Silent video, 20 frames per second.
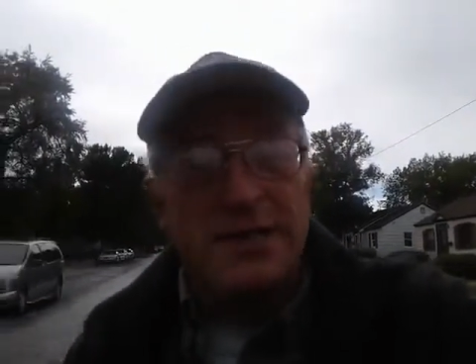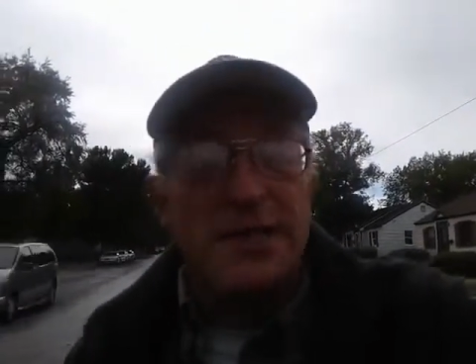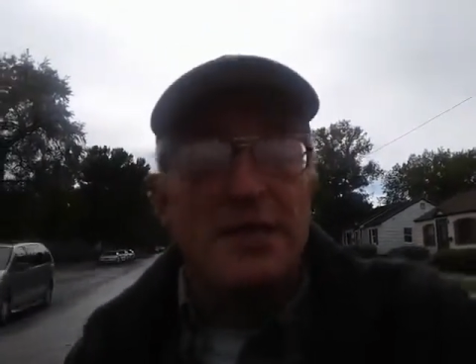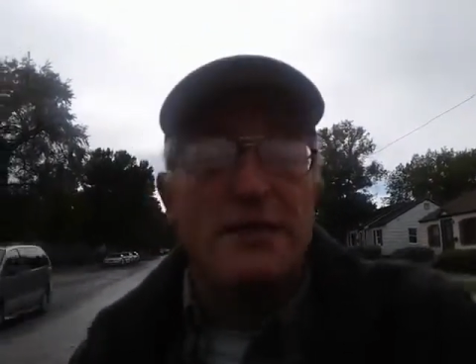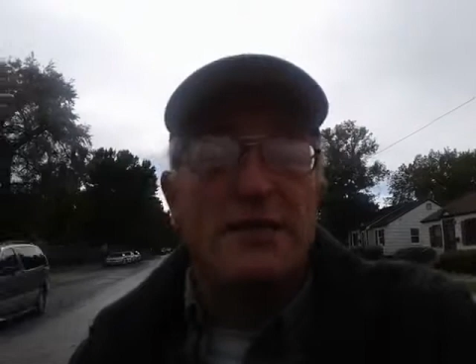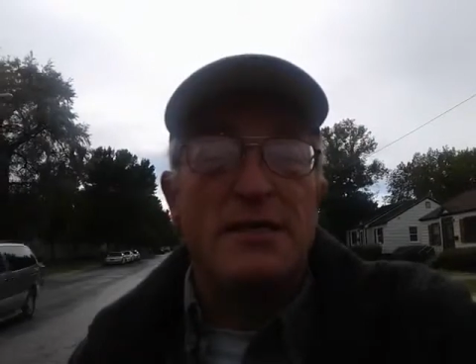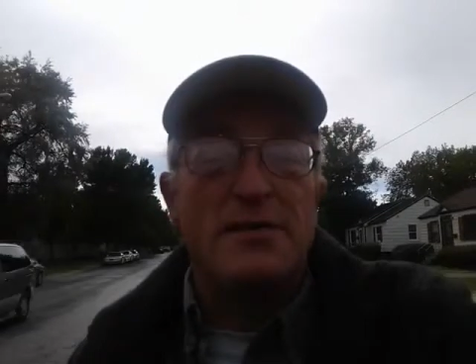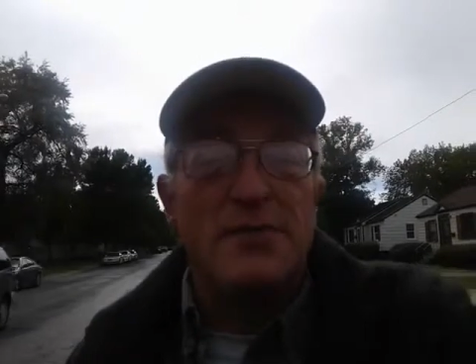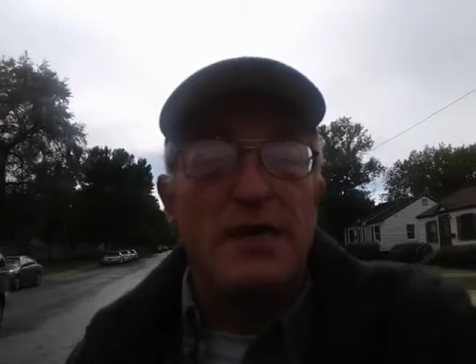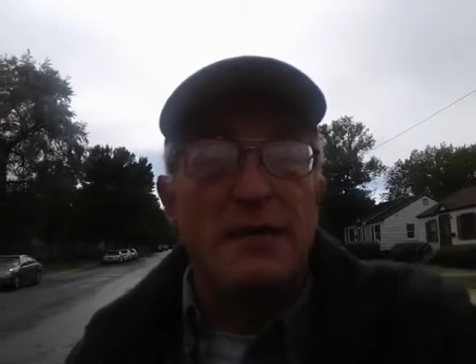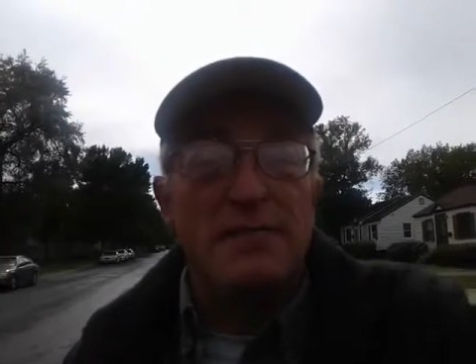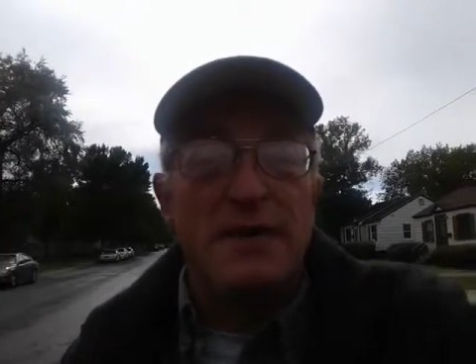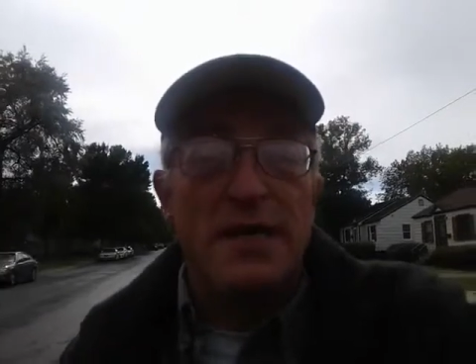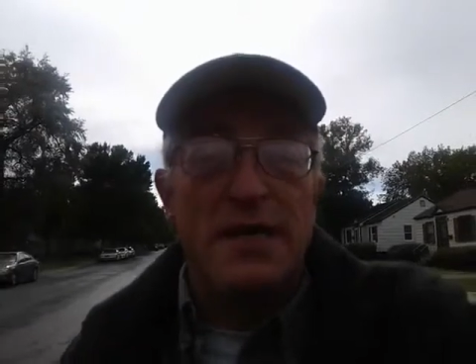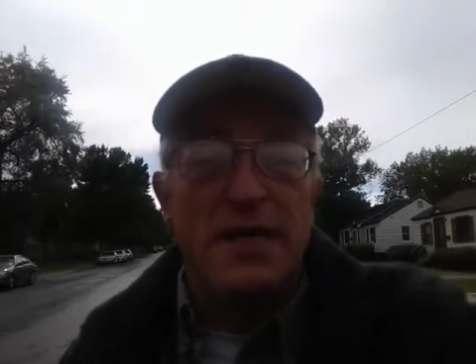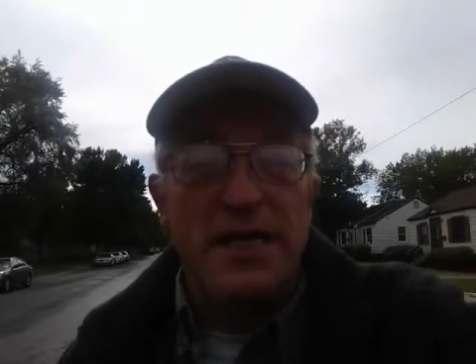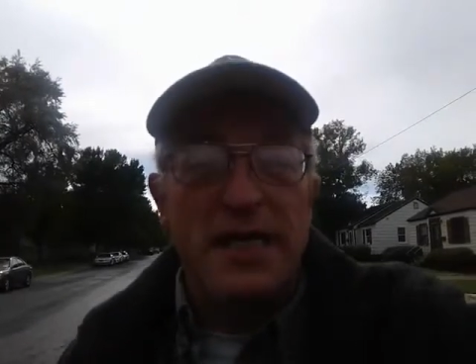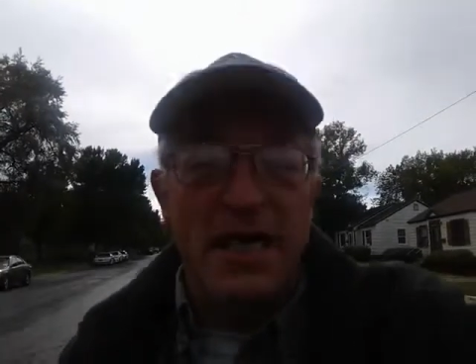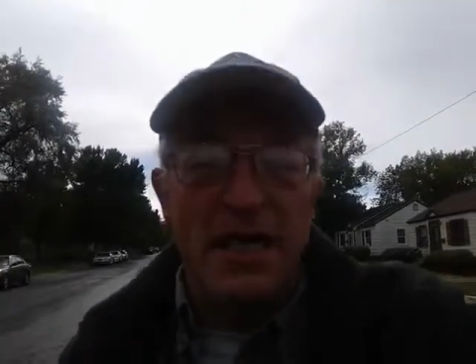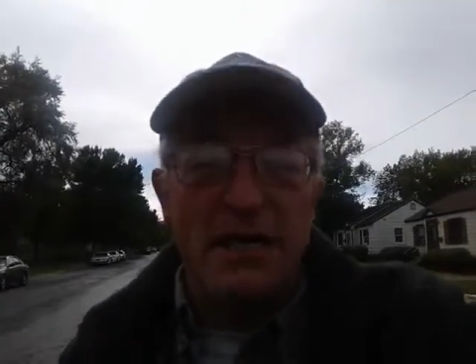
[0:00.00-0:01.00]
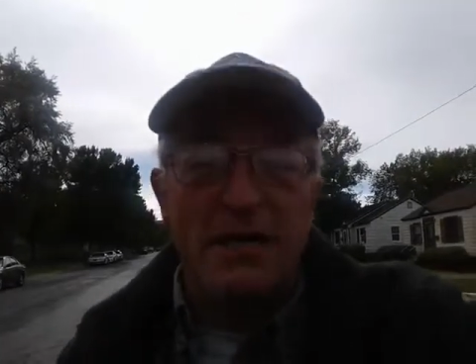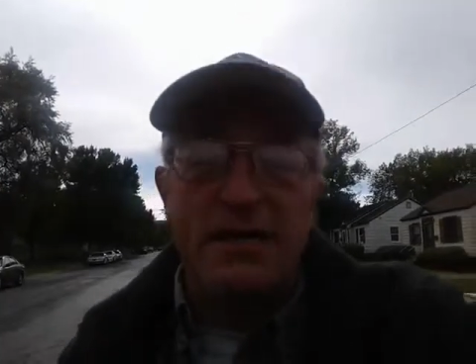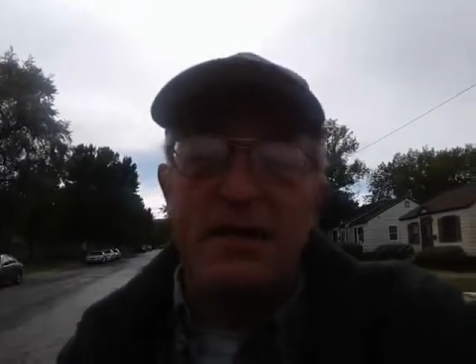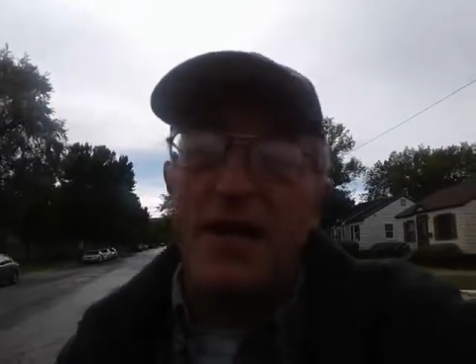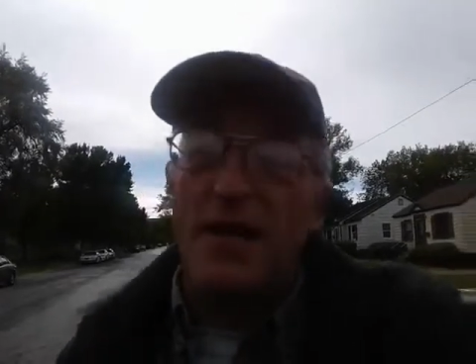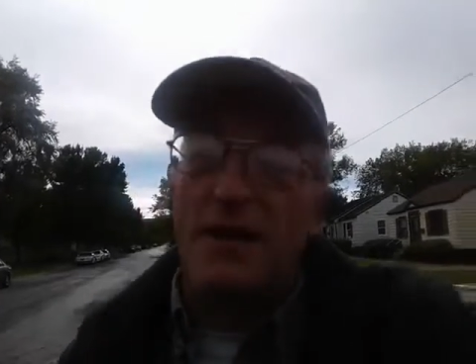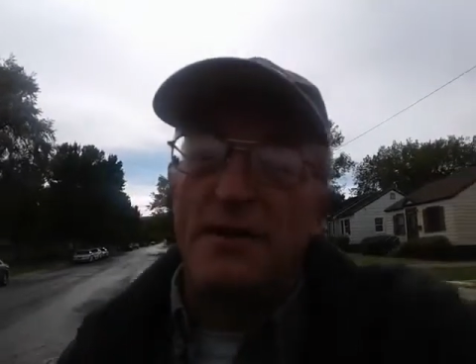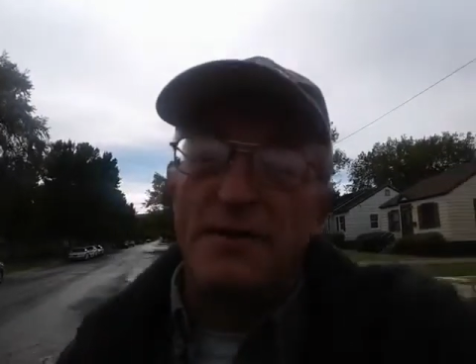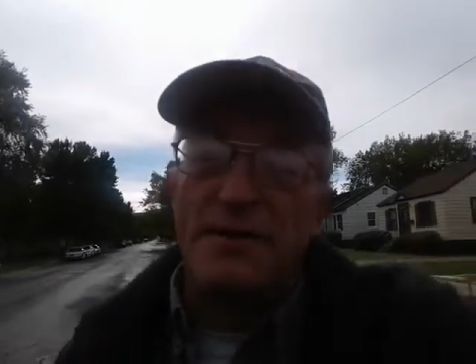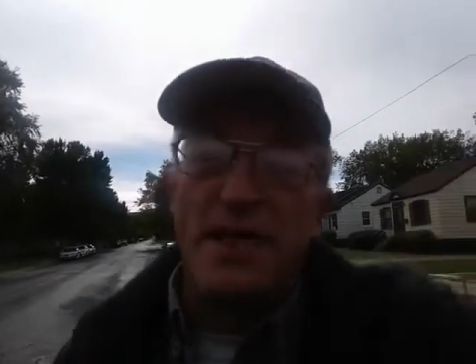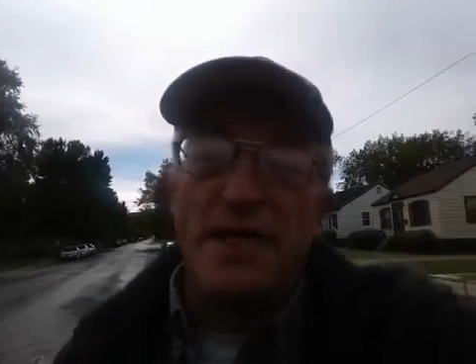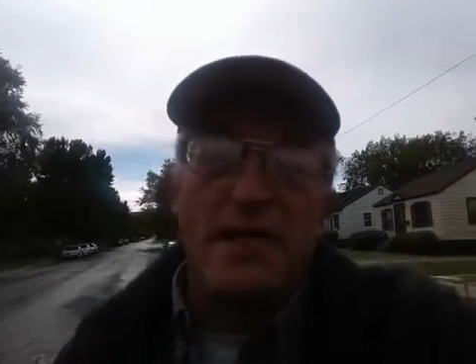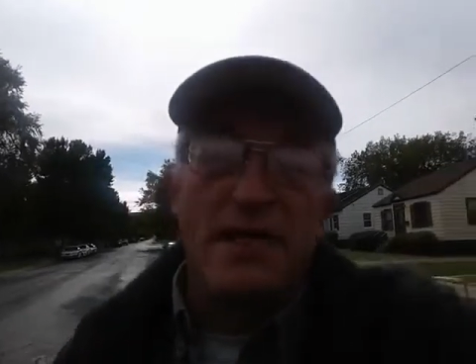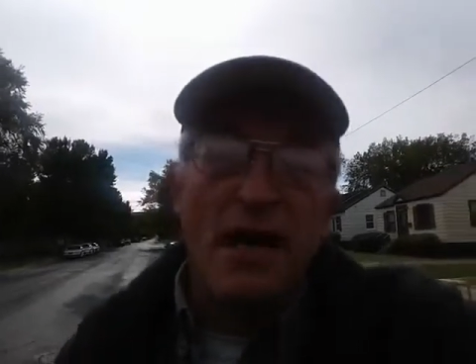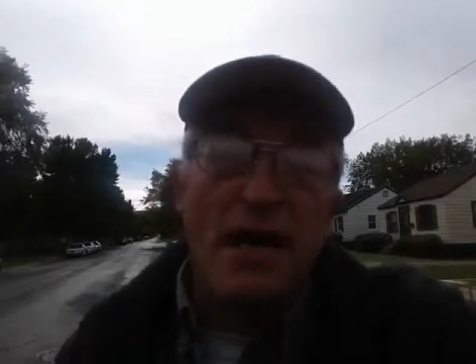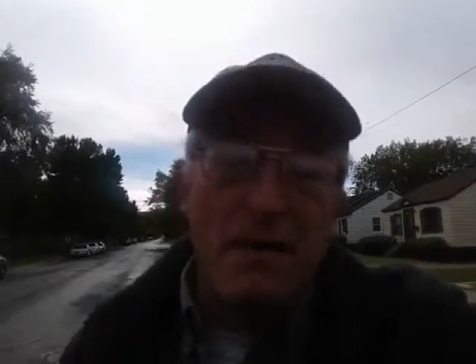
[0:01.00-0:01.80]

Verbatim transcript: Until we meet again, I'll say